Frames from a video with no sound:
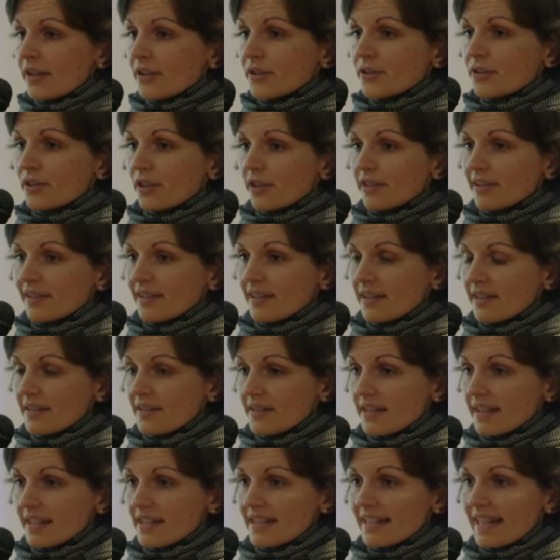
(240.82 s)
sotnyas
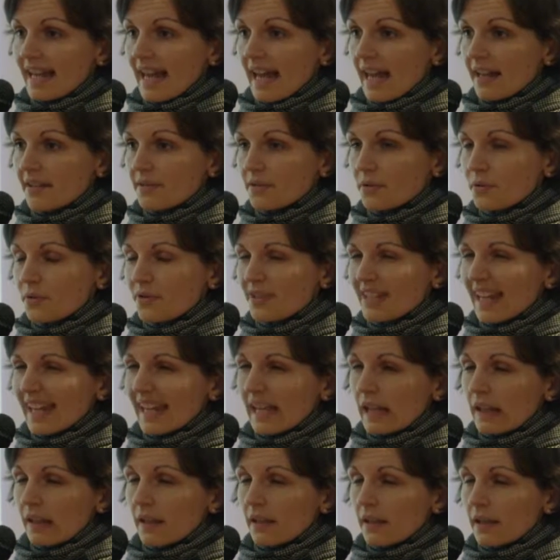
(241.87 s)
that gathered, I
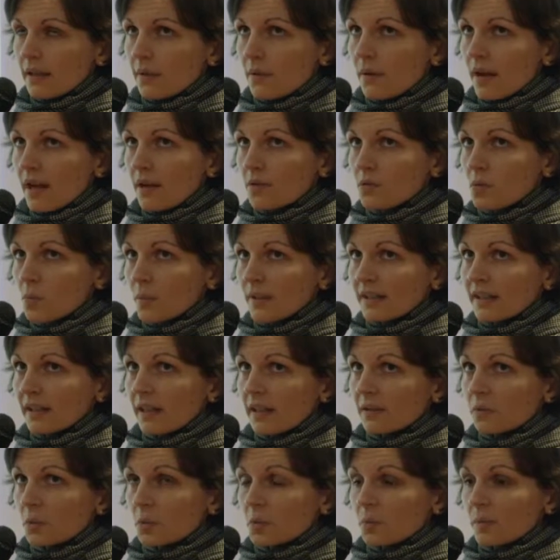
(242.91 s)
think, around
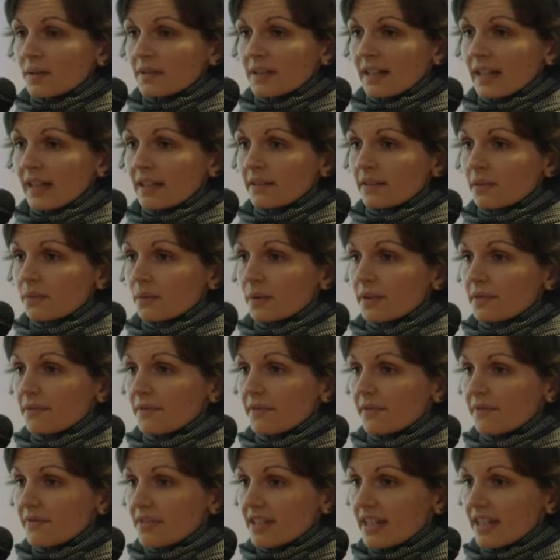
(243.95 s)

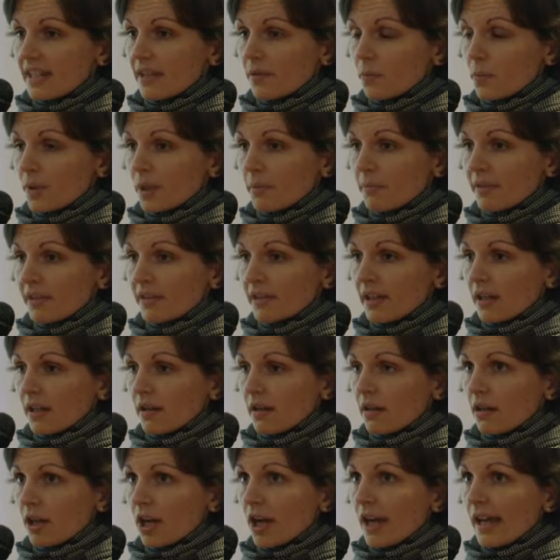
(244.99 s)
150 women
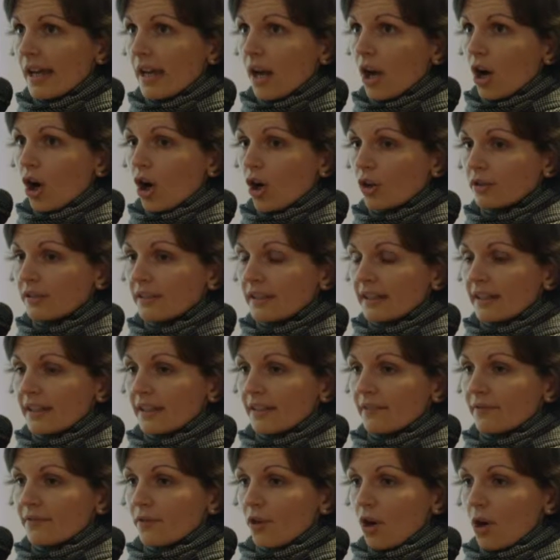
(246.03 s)

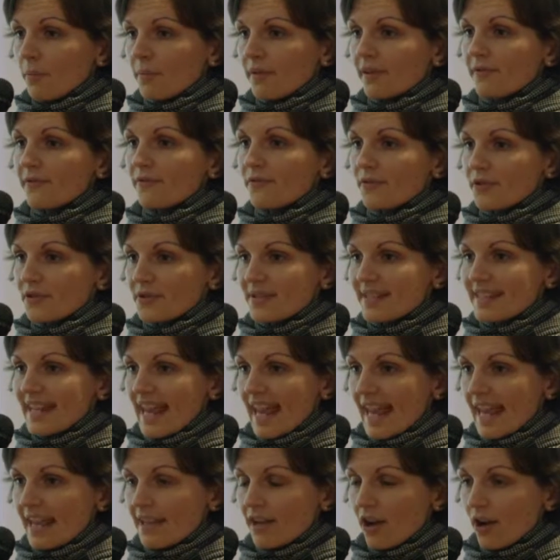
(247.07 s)
only from the first
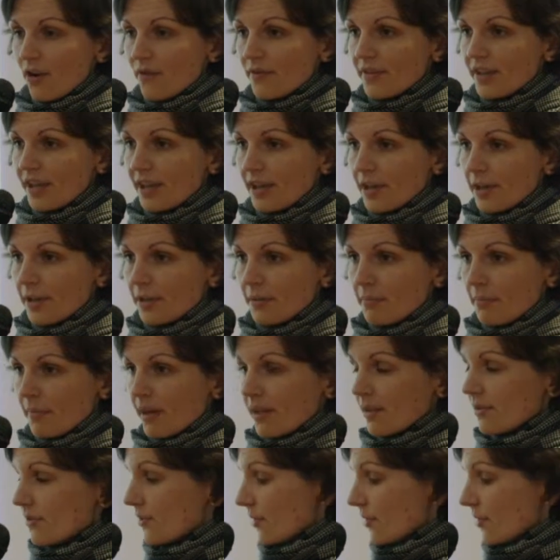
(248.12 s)
day of their emergence.